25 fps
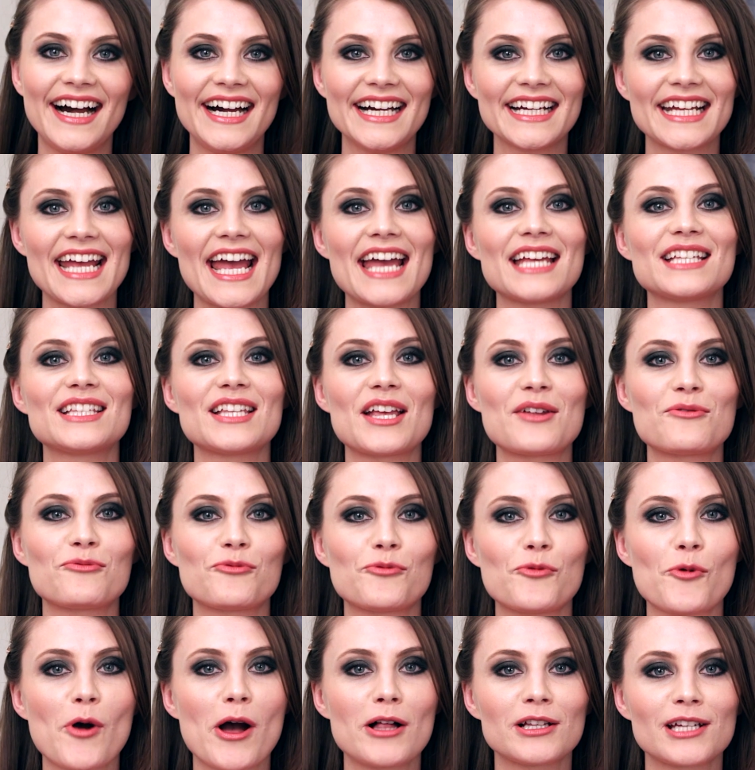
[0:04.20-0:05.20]
Hi guys,
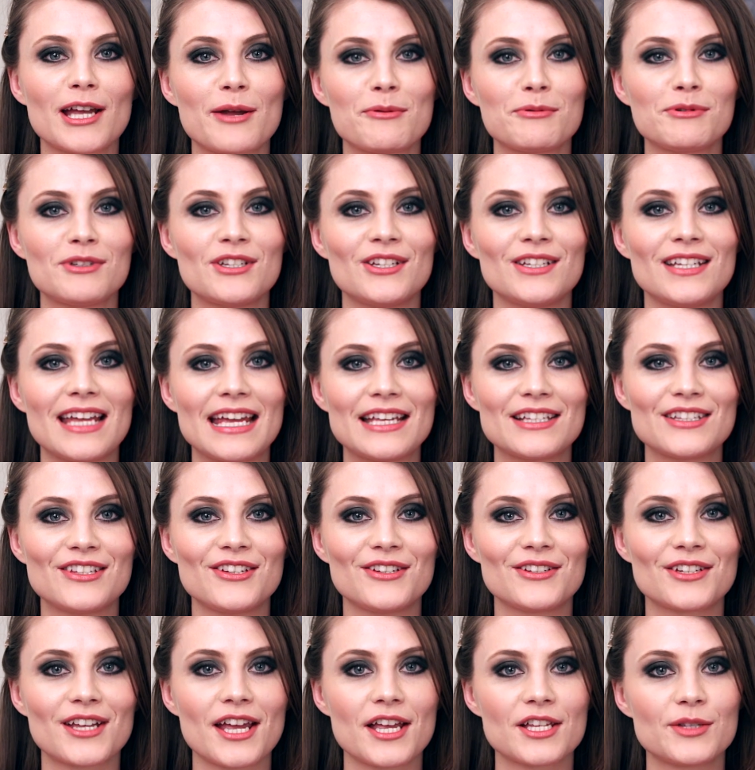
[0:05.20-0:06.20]
and welcome to Today's
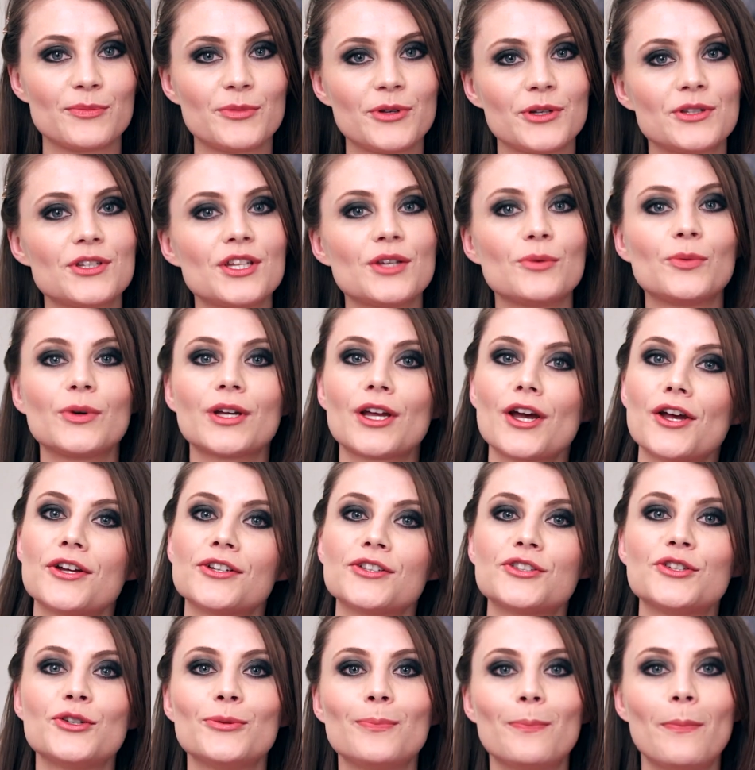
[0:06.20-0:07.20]
Suitcase Beauty. We're
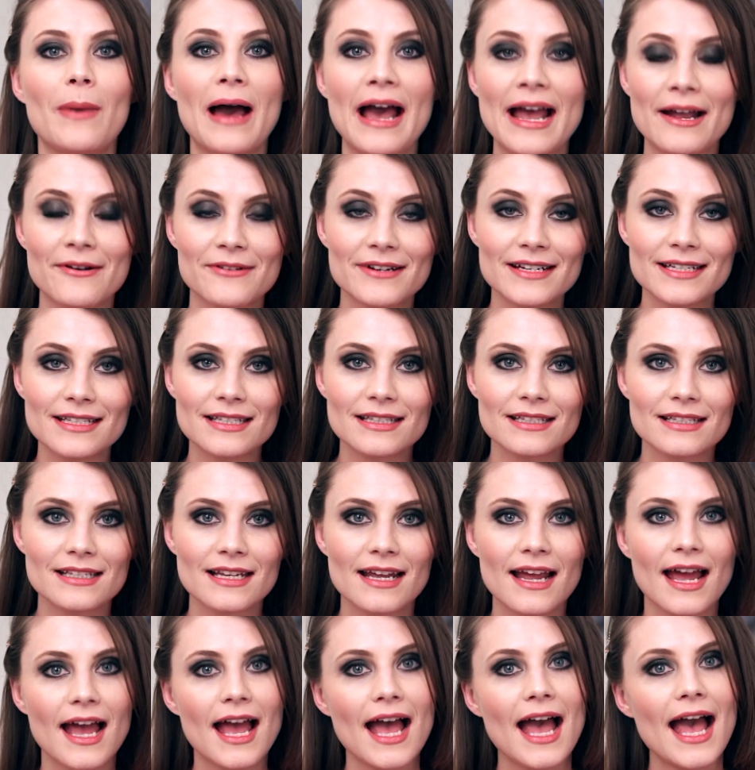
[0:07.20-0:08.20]
going to Paris
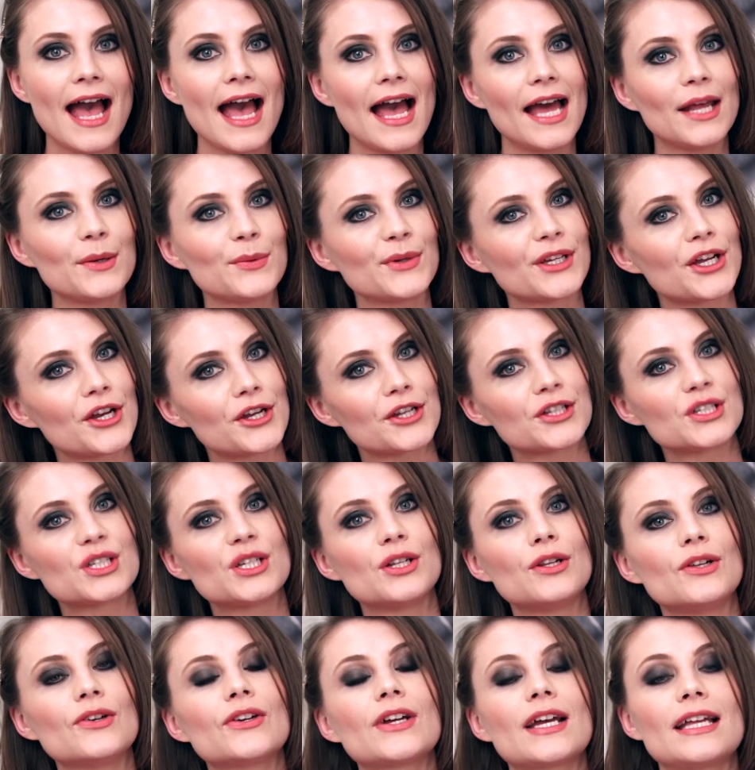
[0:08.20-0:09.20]
and we're going
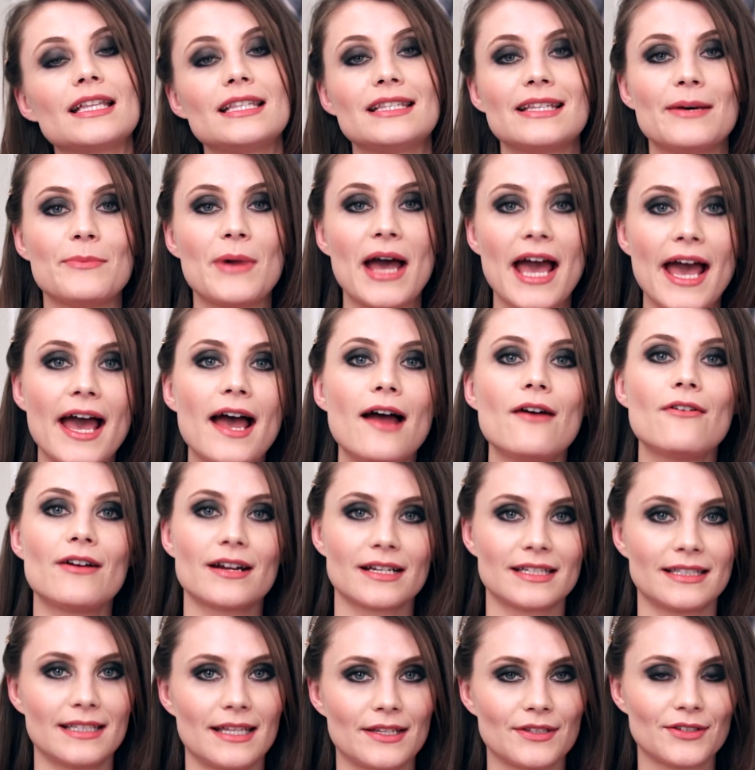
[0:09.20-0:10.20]
to look at some hair
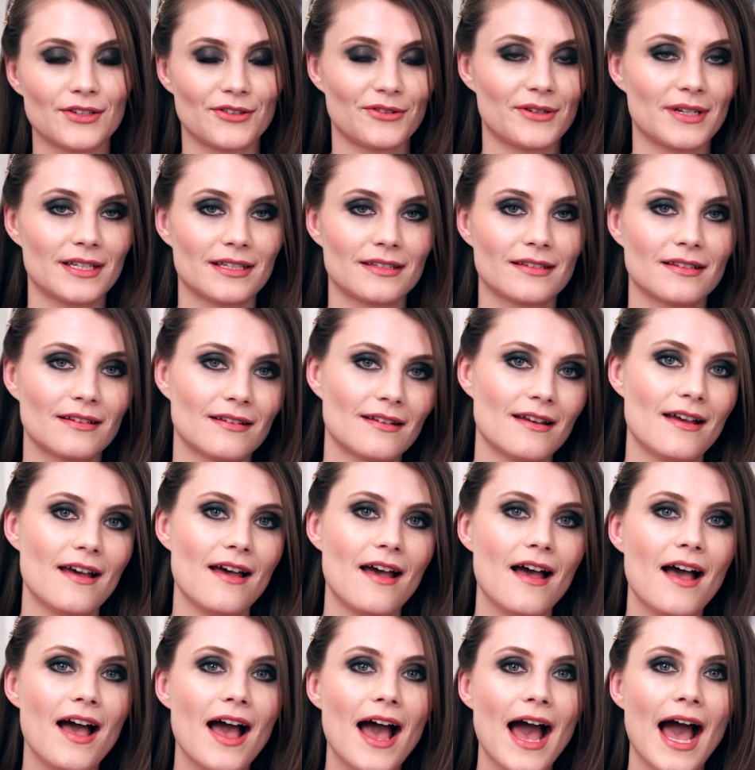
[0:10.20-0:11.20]
accessories.
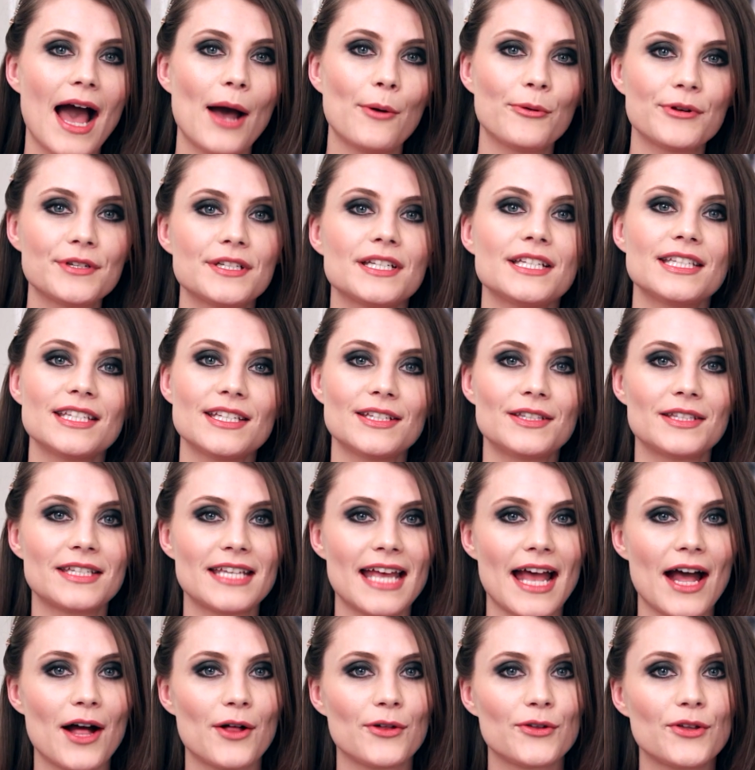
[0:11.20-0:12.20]
I wanted to
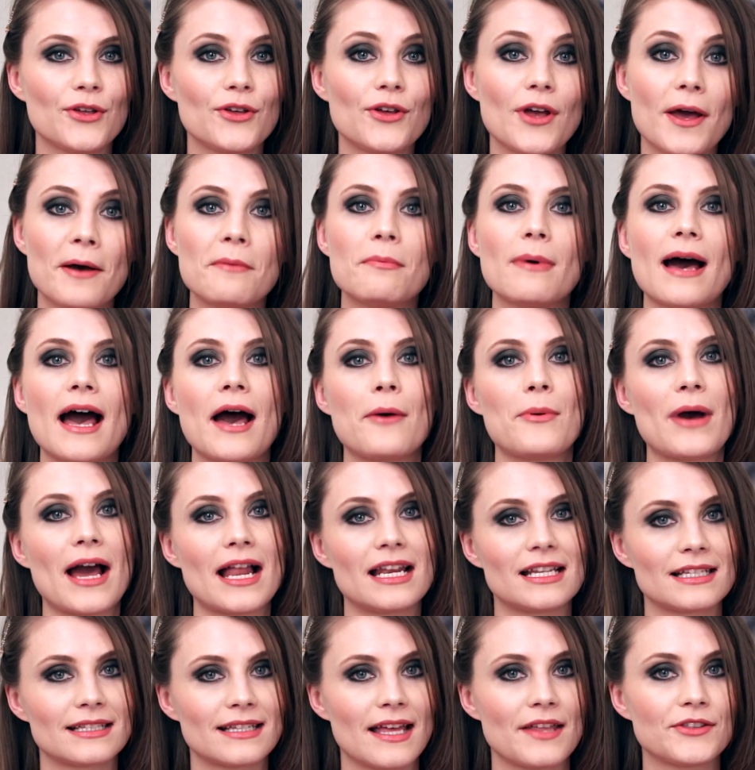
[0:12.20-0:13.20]
tell you about
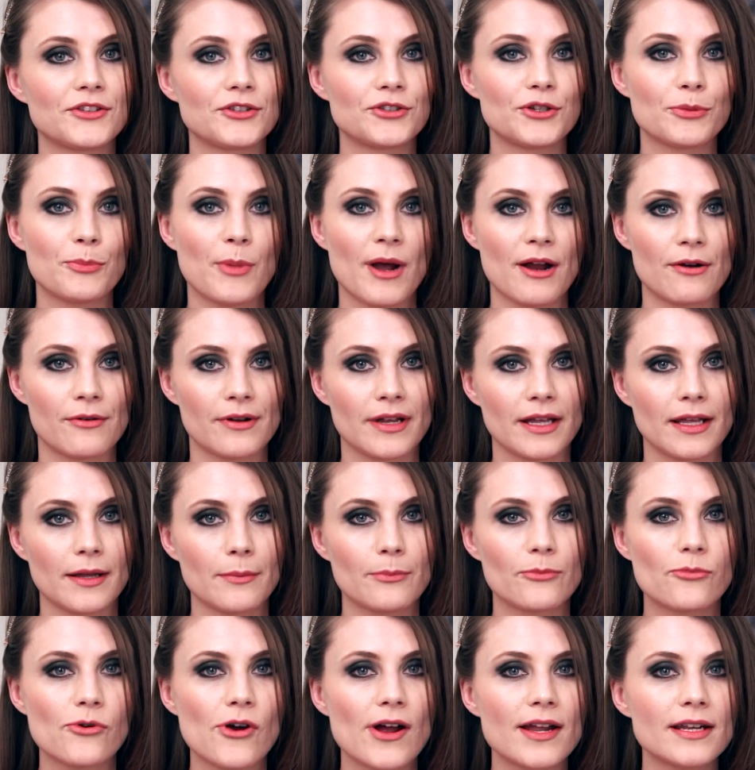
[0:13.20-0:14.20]
Alexandre de Paris
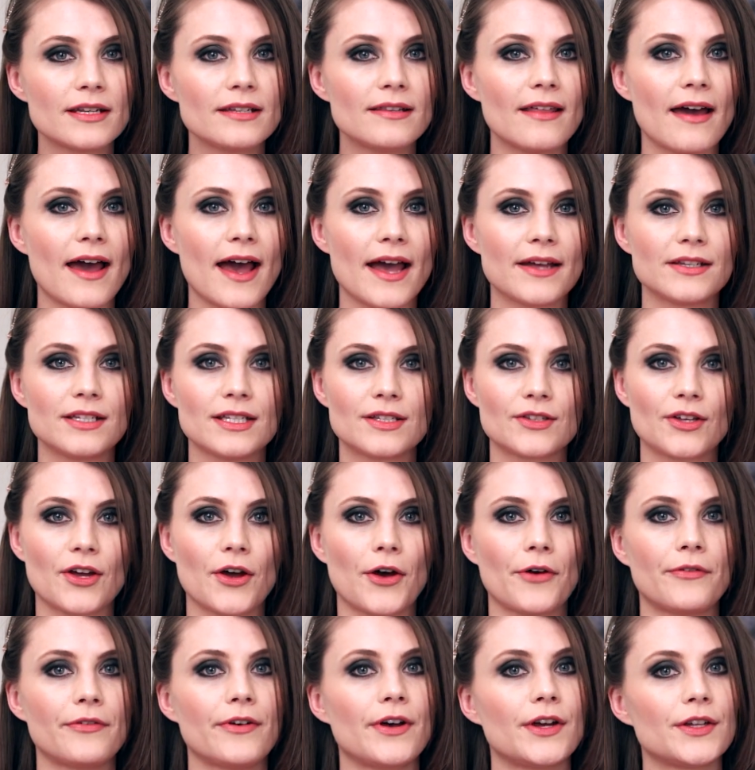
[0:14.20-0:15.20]
brand that I
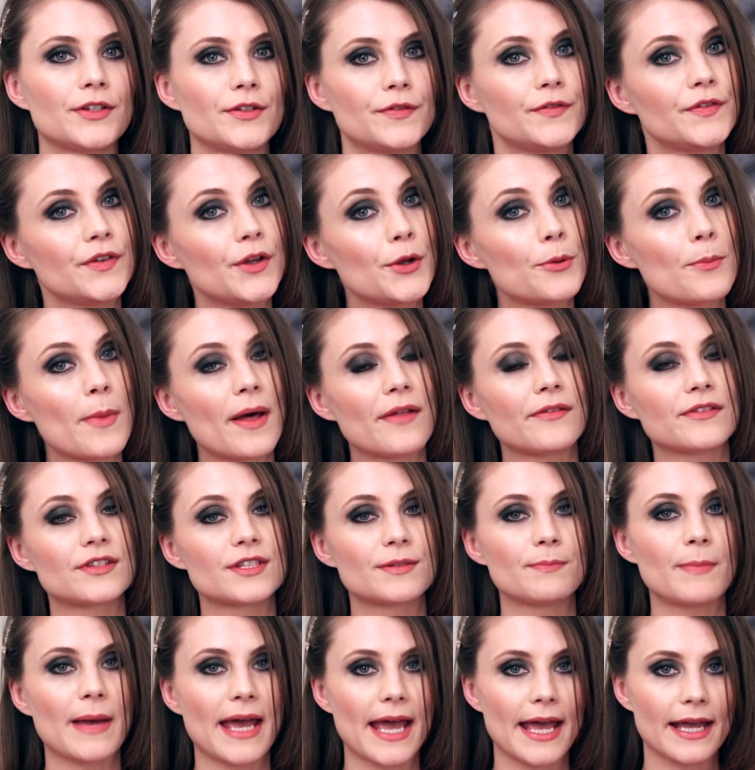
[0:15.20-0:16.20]
discovered a few months
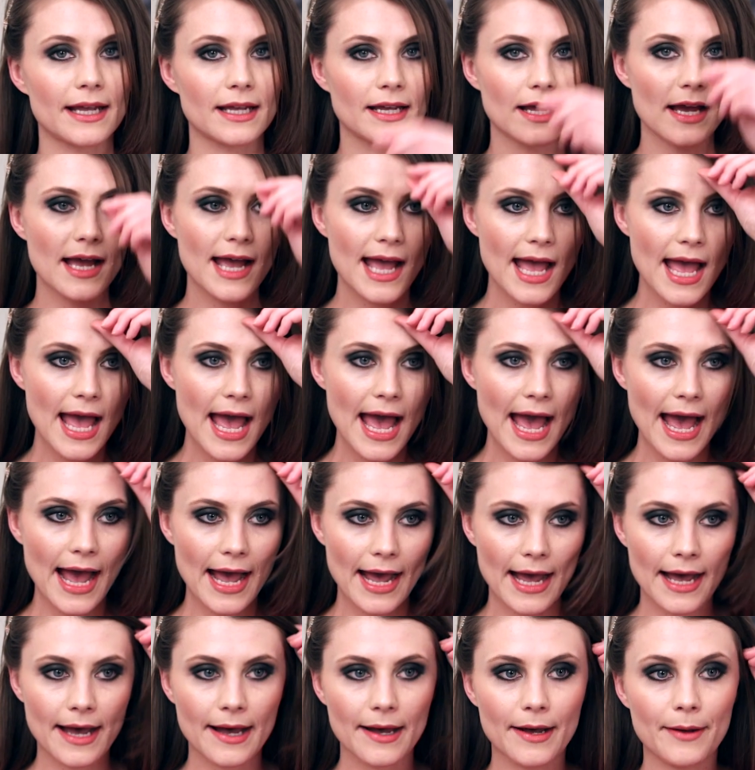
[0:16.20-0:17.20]
back.
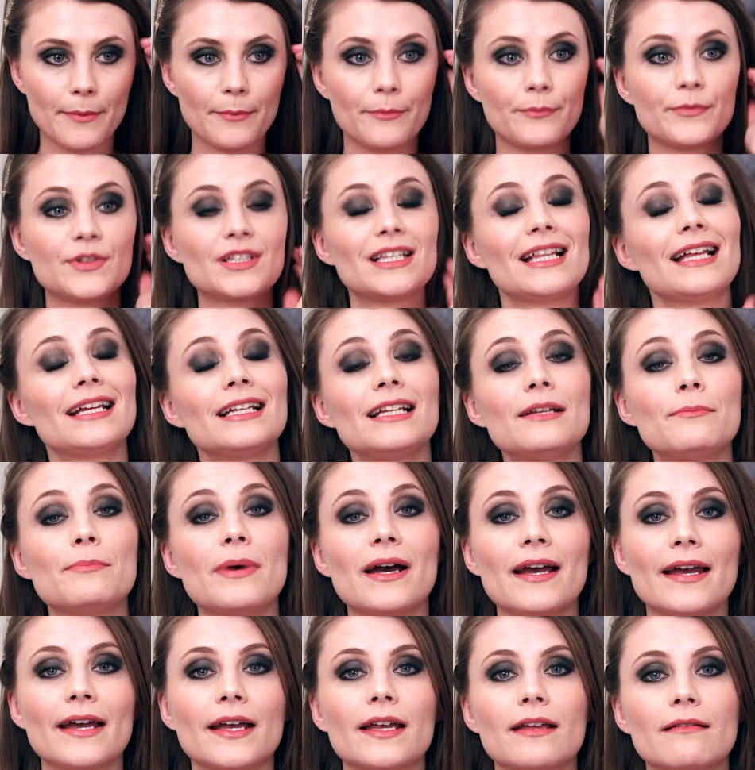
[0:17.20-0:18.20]
Slightly
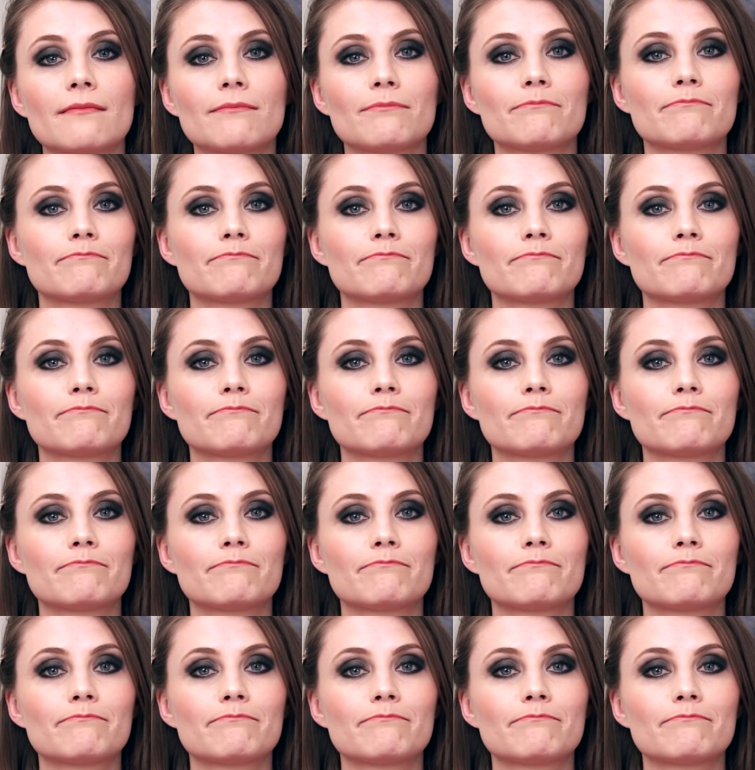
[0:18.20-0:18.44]
by